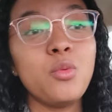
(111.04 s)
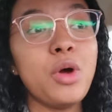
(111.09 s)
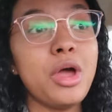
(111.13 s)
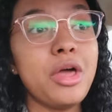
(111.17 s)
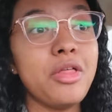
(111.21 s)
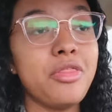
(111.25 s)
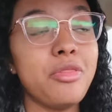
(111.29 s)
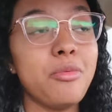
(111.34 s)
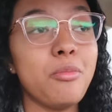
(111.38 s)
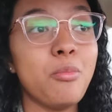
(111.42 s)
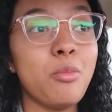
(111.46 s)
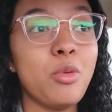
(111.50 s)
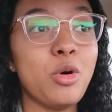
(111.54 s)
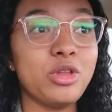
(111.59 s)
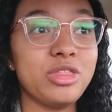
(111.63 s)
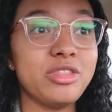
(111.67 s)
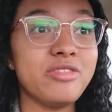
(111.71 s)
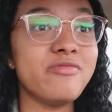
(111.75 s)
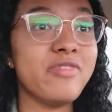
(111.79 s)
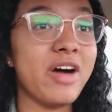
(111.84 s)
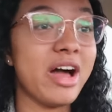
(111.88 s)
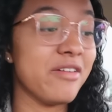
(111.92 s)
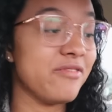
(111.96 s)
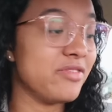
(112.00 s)
with more
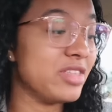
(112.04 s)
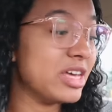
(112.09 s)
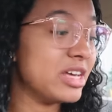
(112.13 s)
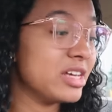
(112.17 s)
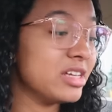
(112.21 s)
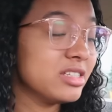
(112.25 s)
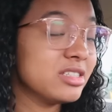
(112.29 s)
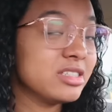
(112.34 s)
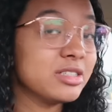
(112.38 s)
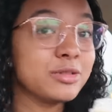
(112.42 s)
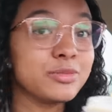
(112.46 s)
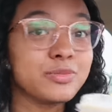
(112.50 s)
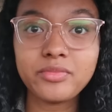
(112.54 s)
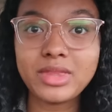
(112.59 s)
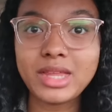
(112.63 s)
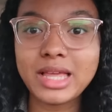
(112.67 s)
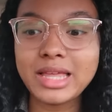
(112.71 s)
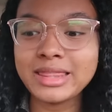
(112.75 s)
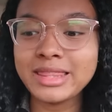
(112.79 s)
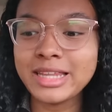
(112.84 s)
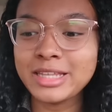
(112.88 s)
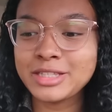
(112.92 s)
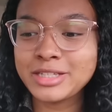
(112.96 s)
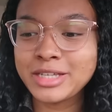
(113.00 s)
than five things.
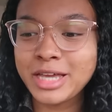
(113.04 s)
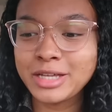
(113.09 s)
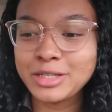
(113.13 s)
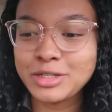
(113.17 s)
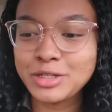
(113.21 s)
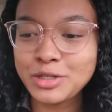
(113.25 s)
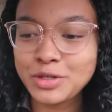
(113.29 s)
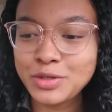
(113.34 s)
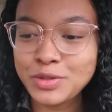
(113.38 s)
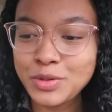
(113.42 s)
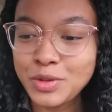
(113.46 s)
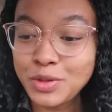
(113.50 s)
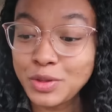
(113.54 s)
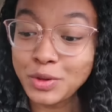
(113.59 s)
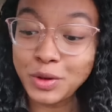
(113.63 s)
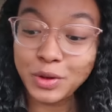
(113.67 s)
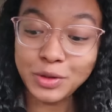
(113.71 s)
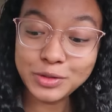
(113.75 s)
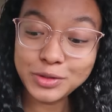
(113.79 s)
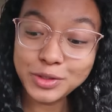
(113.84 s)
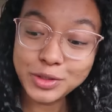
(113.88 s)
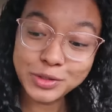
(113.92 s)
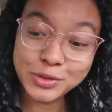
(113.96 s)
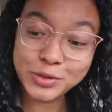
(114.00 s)
Let's get to the
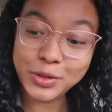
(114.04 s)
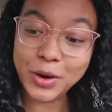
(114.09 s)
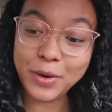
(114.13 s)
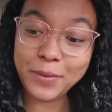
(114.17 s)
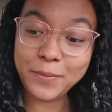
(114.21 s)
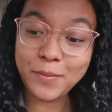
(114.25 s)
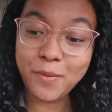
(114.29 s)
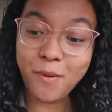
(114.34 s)
grocery store.